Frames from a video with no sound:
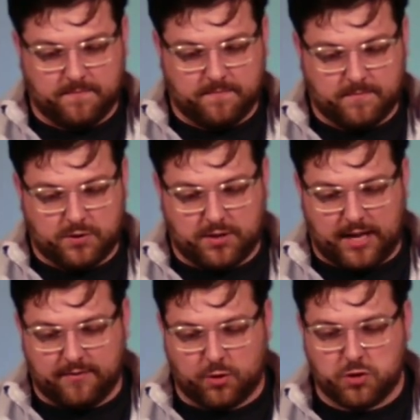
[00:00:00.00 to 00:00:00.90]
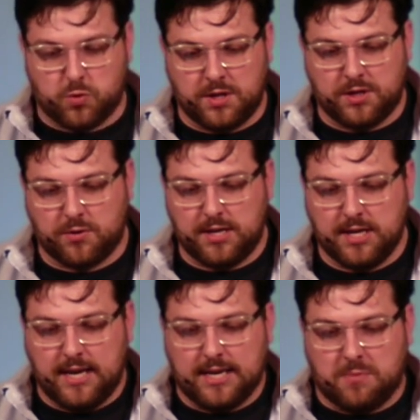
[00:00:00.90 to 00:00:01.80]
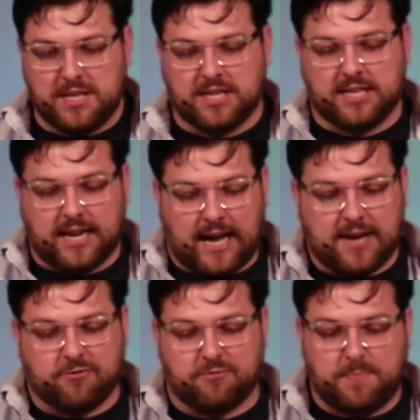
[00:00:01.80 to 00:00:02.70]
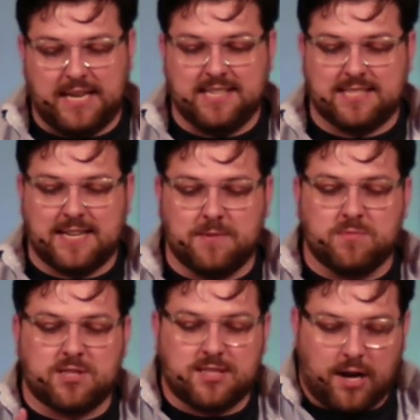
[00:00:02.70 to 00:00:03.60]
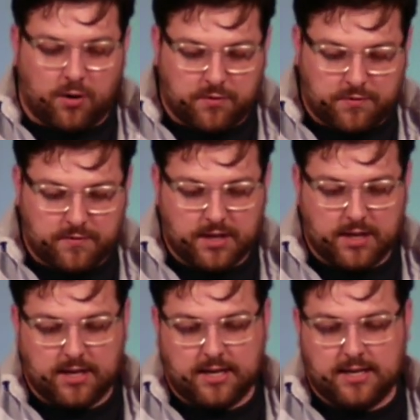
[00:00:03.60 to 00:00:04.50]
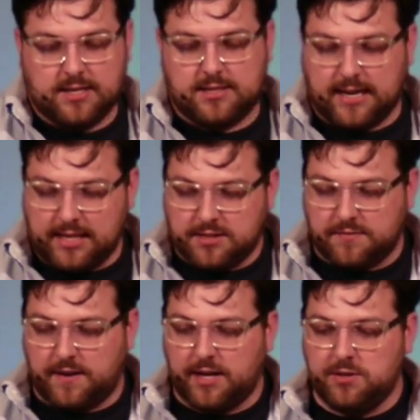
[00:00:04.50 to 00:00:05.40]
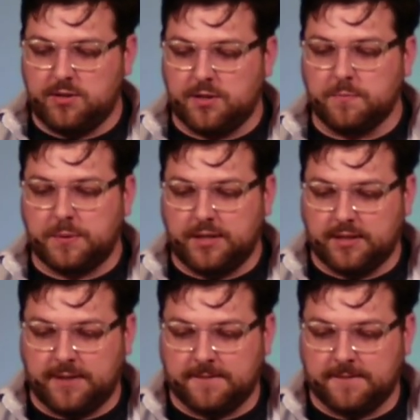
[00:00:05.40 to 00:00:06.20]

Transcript: See that in verse 23? Now, may the God of peace himself sanctify you completely.